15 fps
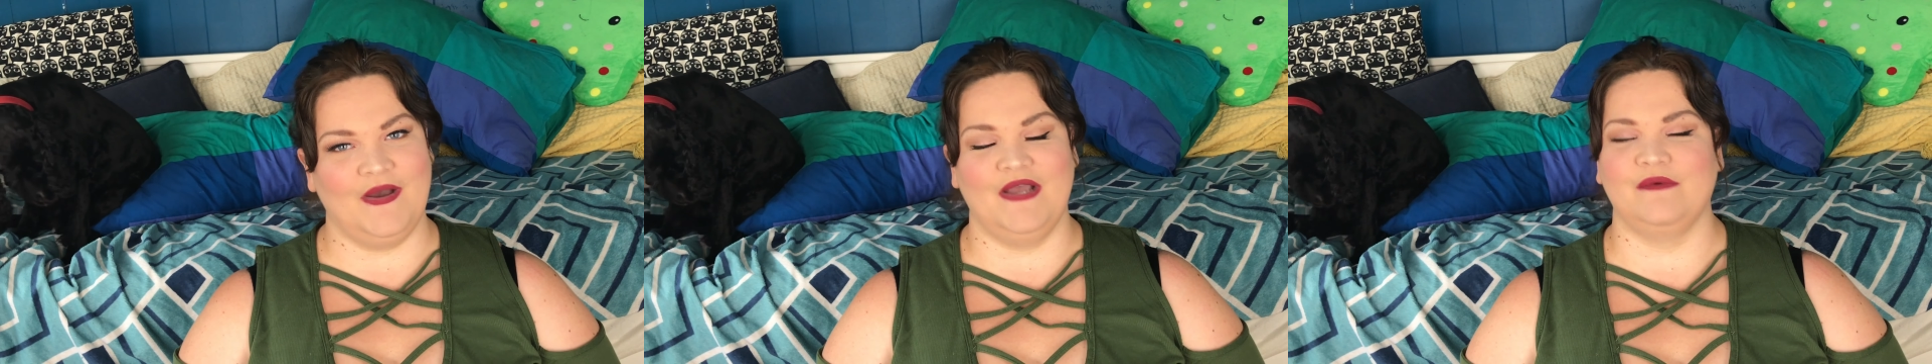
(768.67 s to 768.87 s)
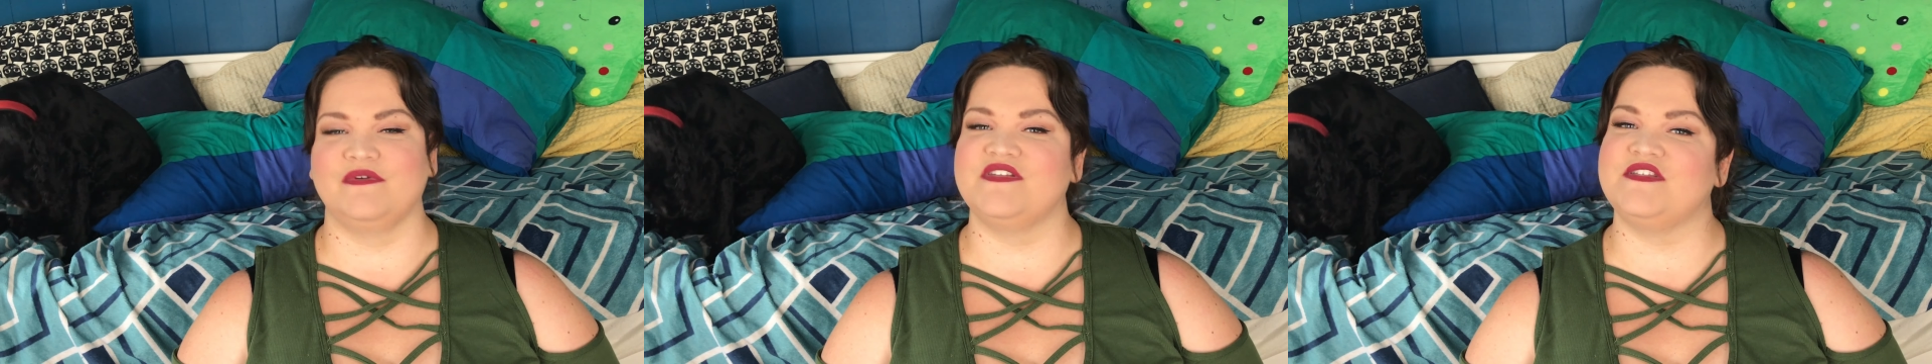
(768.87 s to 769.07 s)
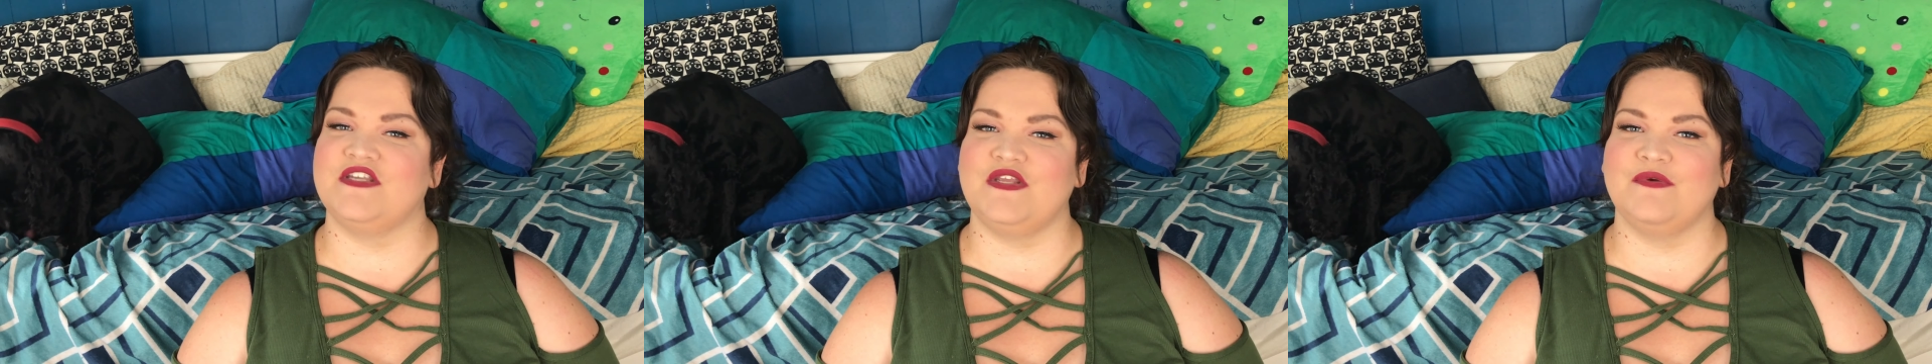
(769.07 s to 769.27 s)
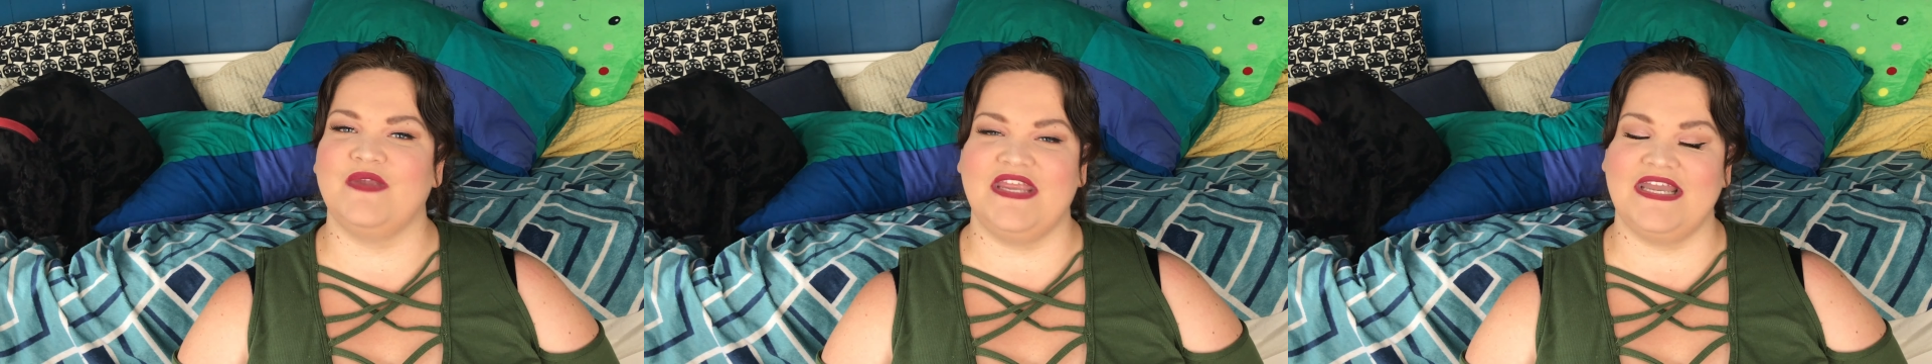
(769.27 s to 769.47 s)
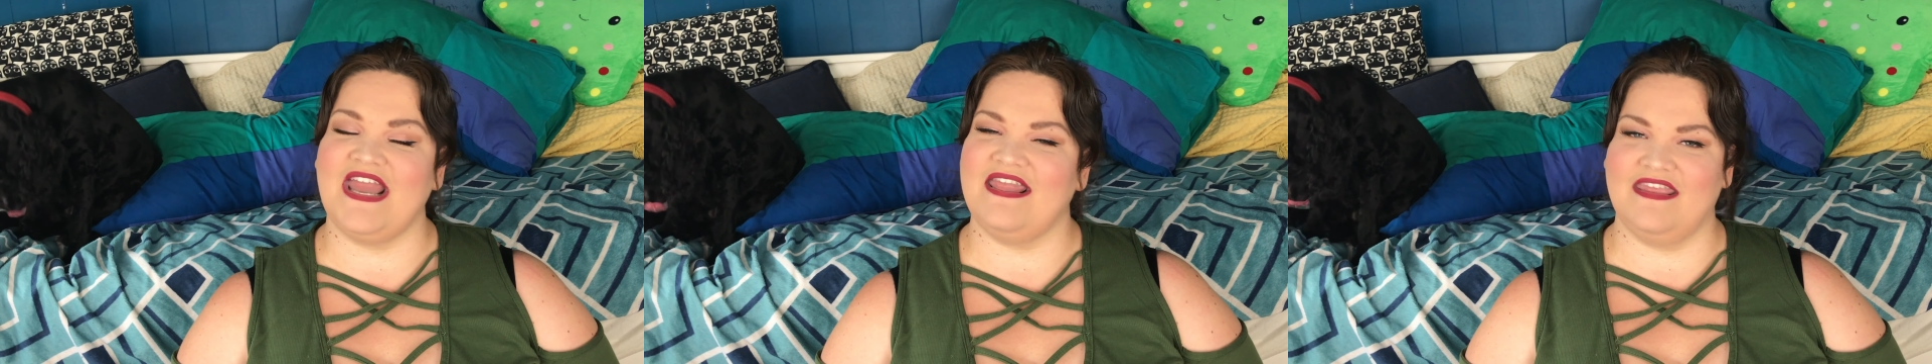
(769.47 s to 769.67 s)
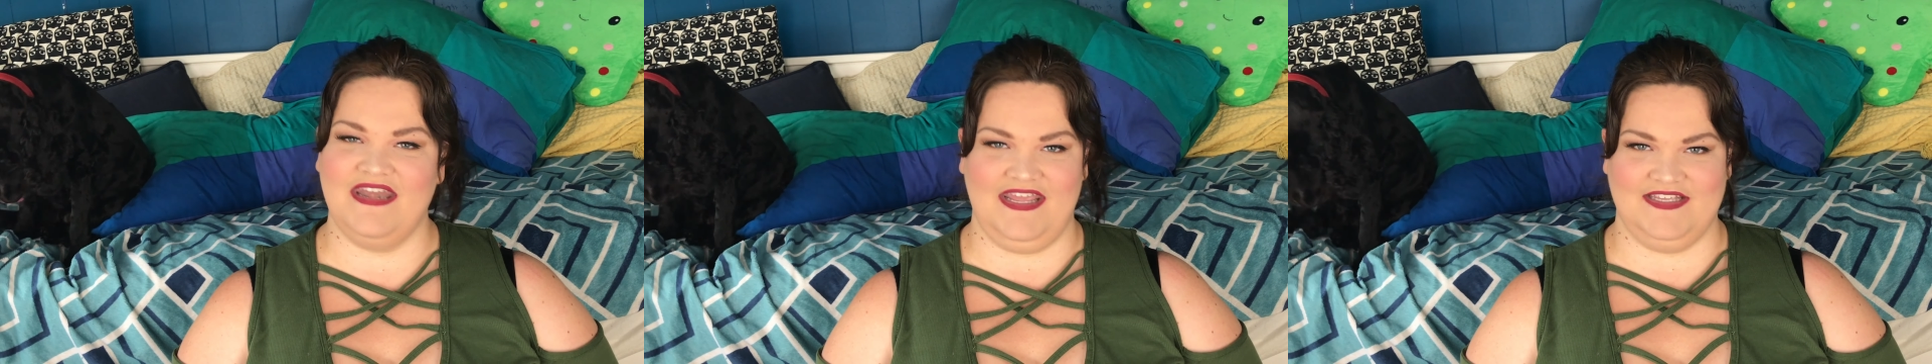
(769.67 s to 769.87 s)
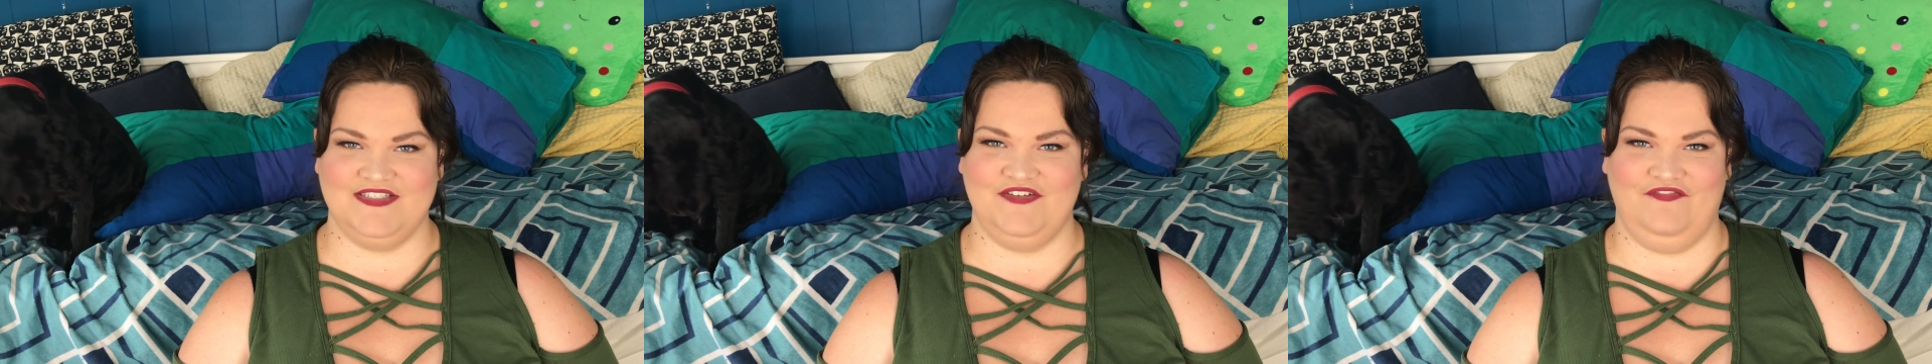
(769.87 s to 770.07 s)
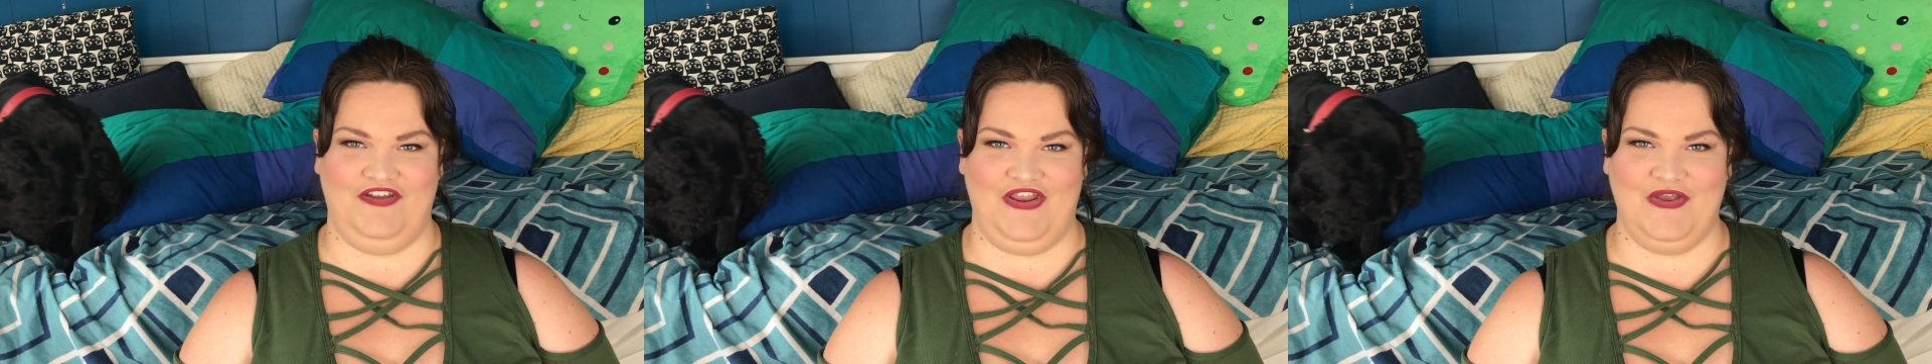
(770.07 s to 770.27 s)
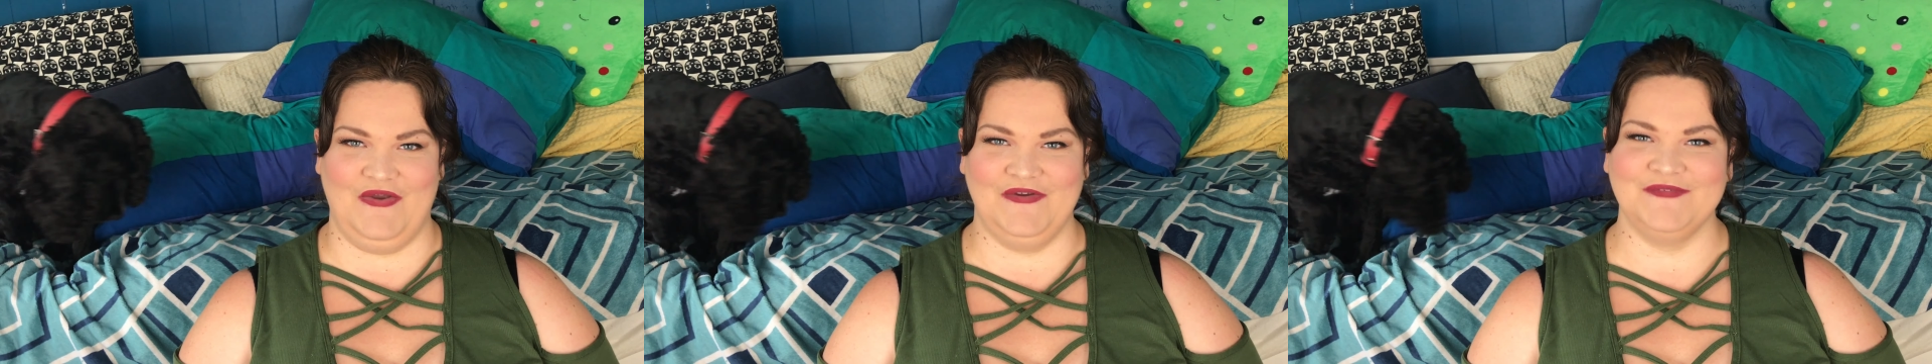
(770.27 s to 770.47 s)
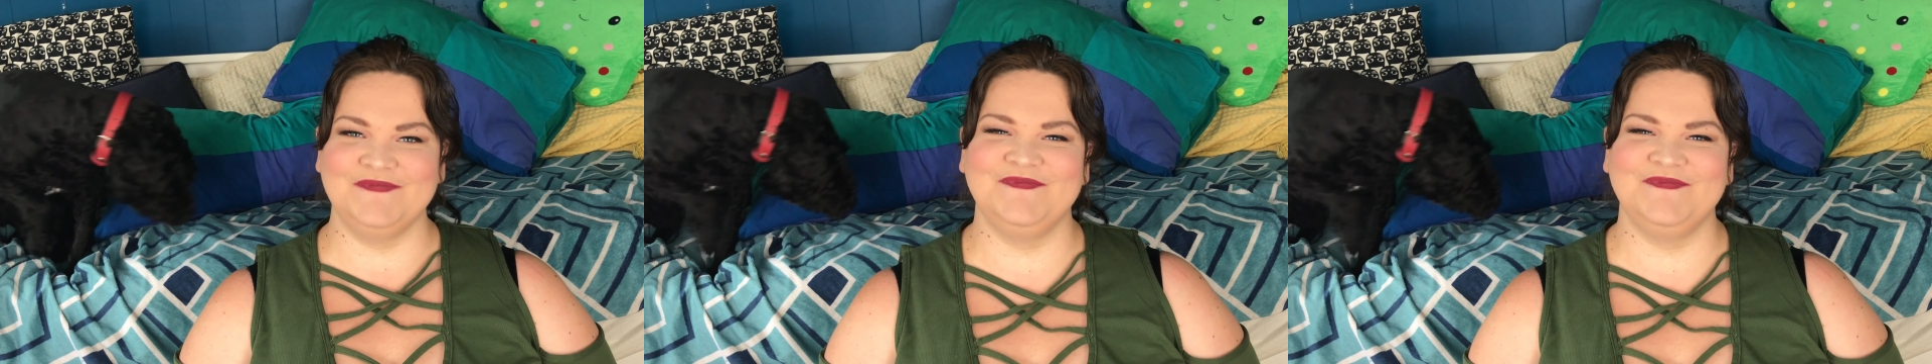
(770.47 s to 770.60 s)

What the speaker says: I will see you in the next video.